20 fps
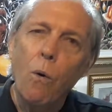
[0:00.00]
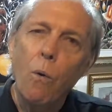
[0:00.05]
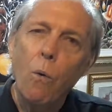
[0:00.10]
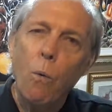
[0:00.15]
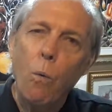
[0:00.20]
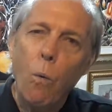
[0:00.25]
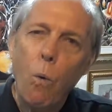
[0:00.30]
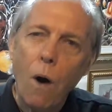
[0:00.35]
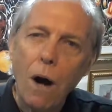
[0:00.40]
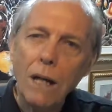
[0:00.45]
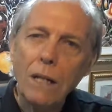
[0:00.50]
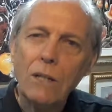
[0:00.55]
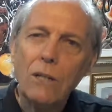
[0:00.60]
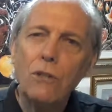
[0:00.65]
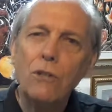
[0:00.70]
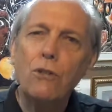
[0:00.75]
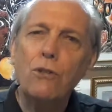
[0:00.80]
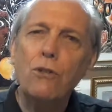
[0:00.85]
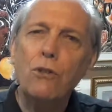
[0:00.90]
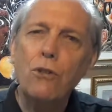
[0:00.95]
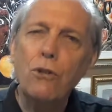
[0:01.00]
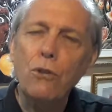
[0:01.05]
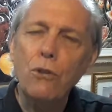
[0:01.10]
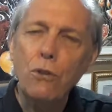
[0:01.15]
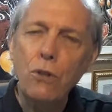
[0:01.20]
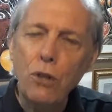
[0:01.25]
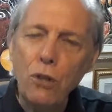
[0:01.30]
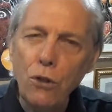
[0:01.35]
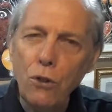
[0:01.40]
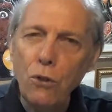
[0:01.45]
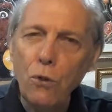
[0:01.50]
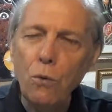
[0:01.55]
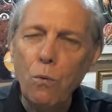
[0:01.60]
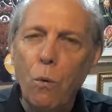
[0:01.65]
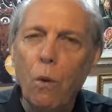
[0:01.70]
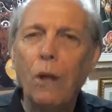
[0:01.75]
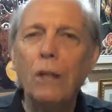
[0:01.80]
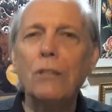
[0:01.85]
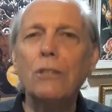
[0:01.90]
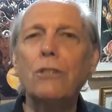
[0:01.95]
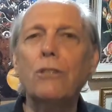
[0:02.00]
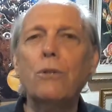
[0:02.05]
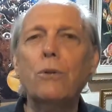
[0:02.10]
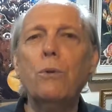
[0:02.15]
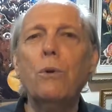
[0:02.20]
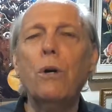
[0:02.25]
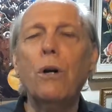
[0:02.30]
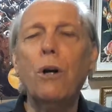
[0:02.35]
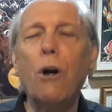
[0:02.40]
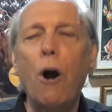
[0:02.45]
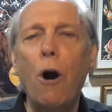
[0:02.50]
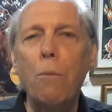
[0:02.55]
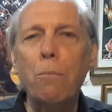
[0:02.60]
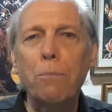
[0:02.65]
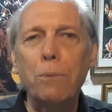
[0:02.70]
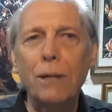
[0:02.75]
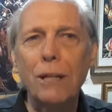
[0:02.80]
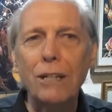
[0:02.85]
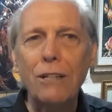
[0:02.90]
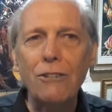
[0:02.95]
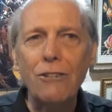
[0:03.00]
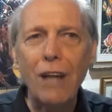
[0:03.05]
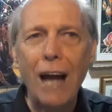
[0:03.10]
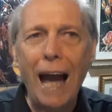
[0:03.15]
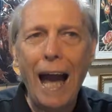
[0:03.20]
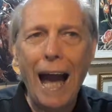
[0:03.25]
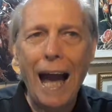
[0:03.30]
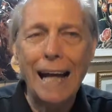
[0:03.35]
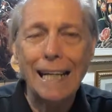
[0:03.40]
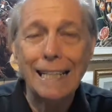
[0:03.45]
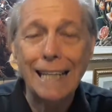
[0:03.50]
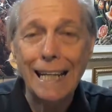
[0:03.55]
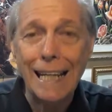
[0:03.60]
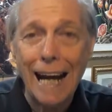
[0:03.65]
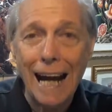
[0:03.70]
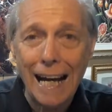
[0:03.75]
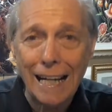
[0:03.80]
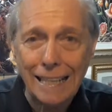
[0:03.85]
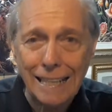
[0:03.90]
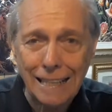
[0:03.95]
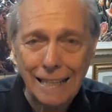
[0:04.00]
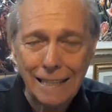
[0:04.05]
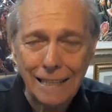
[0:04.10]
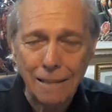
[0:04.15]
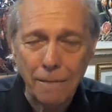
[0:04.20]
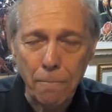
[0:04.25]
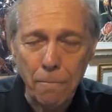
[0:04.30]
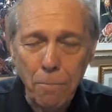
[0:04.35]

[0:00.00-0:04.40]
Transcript: what do you want to accomplish as an artist?